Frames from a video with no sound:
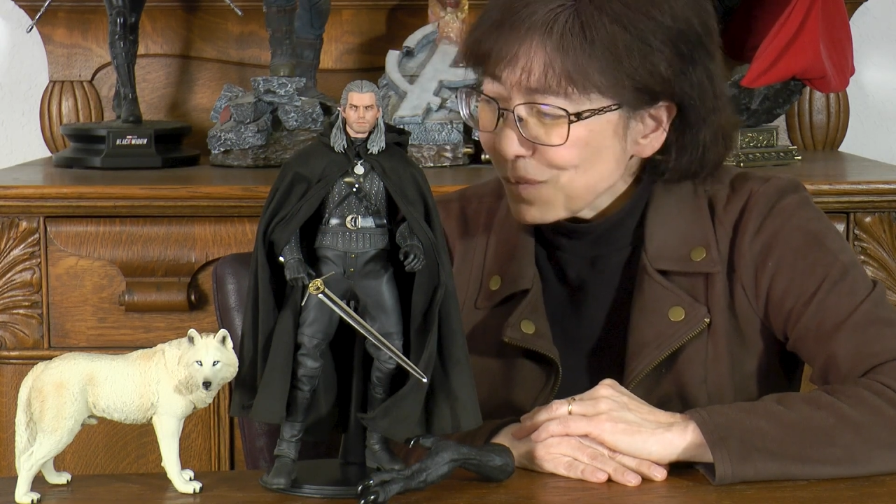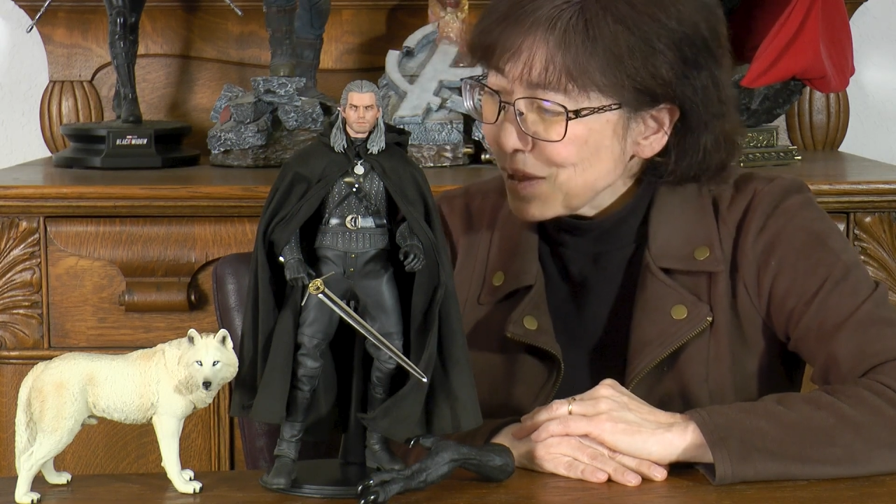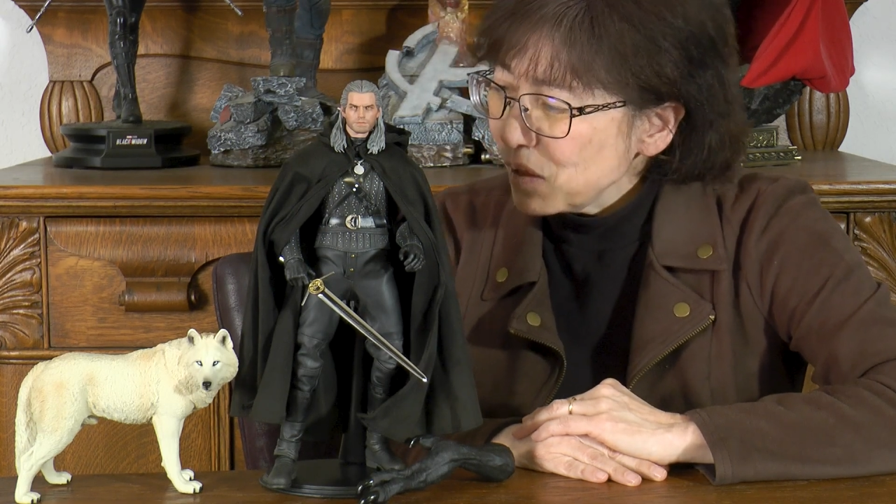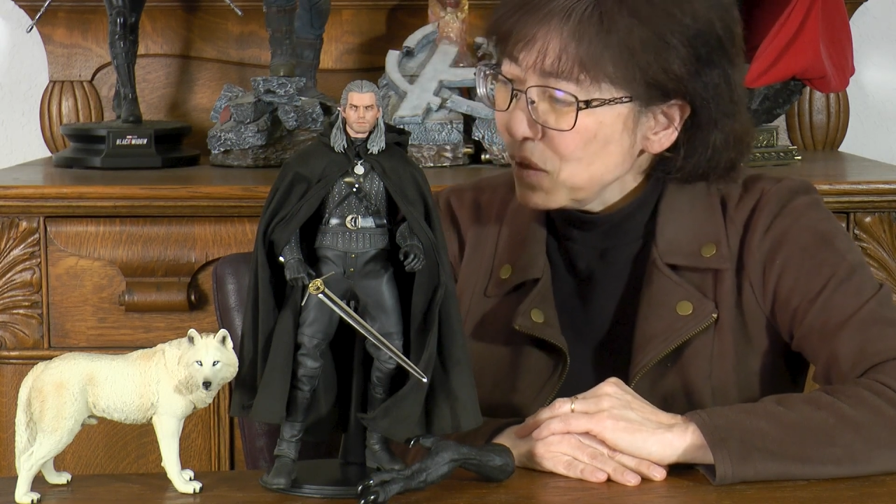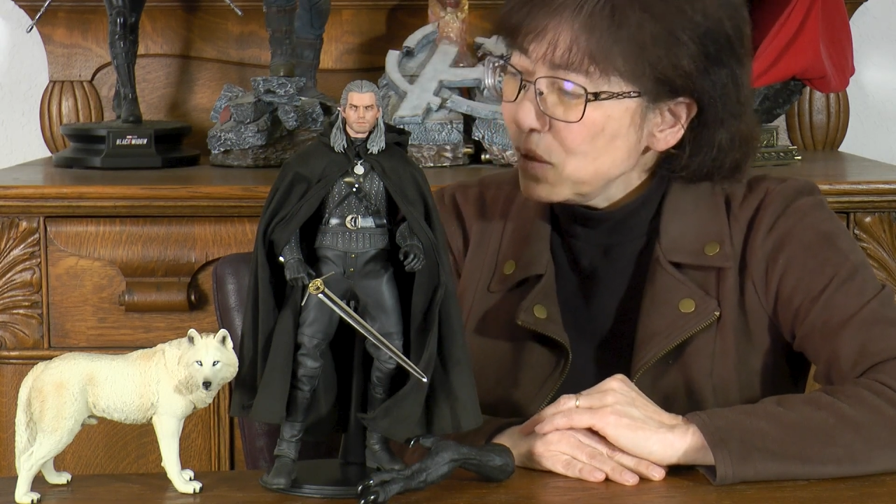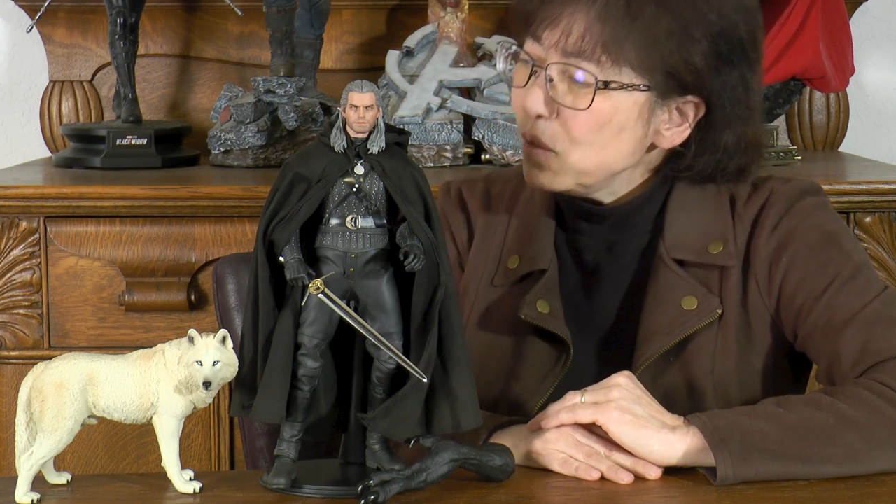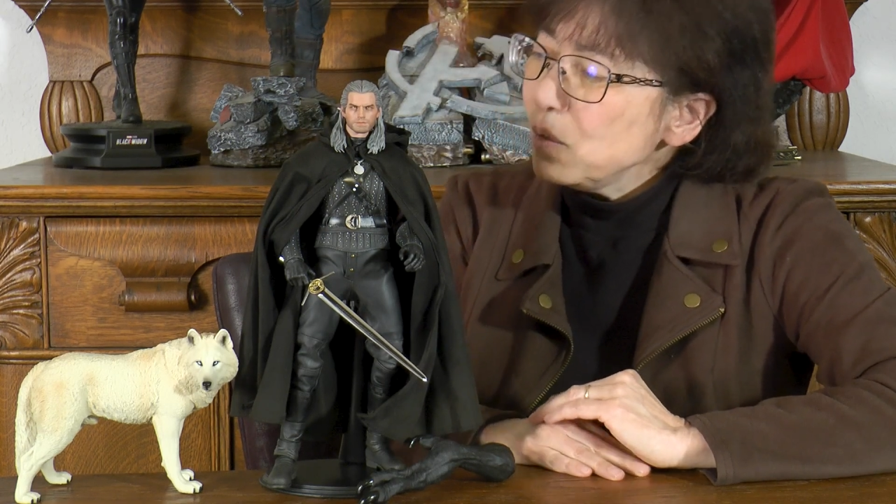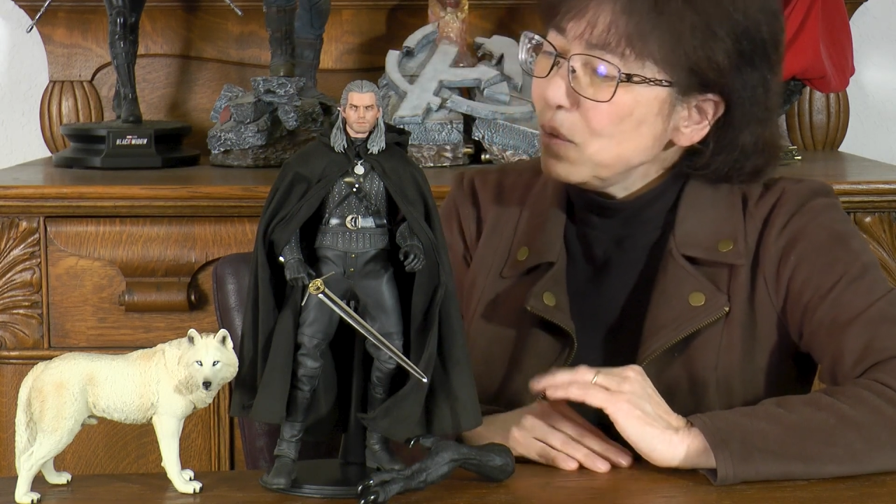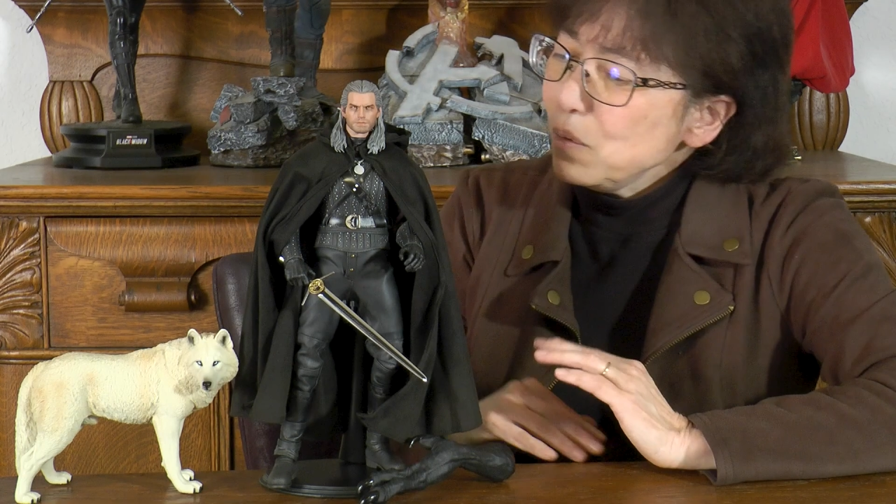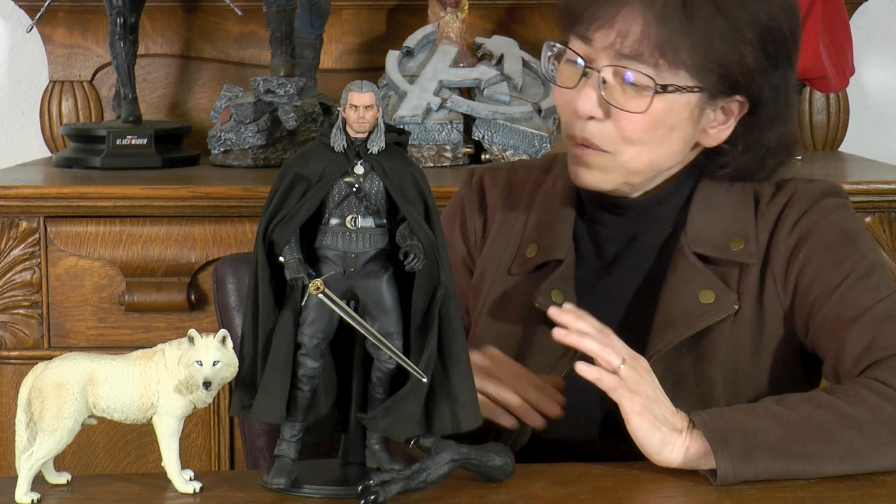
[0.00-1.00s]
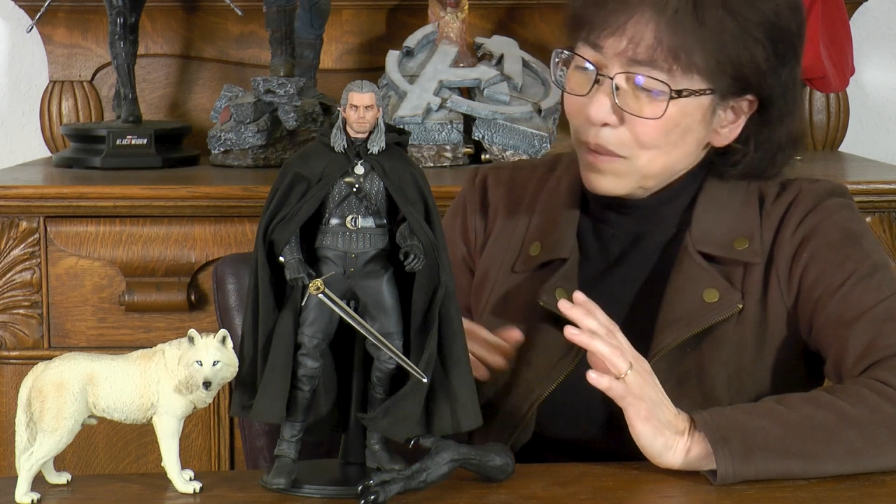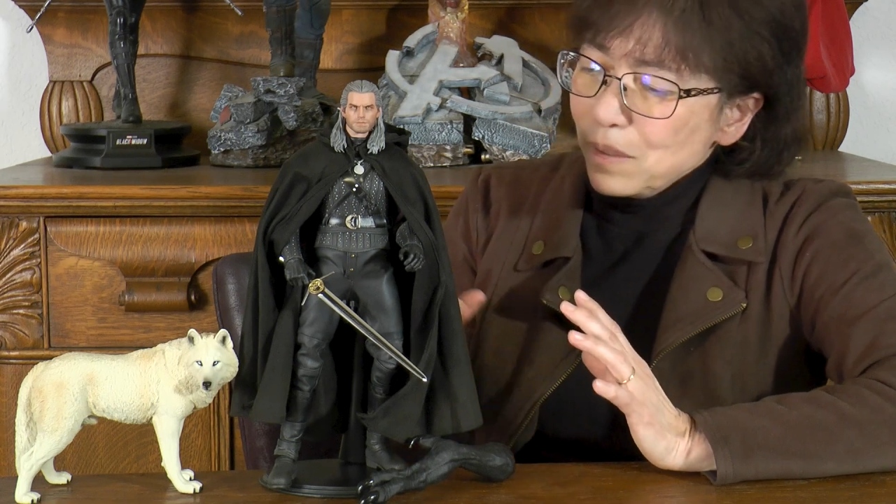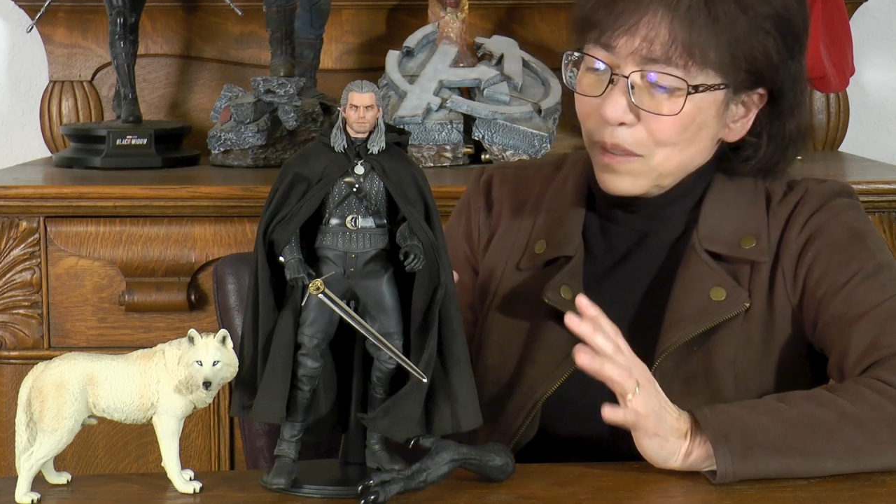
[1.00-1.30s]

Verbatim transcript: What's new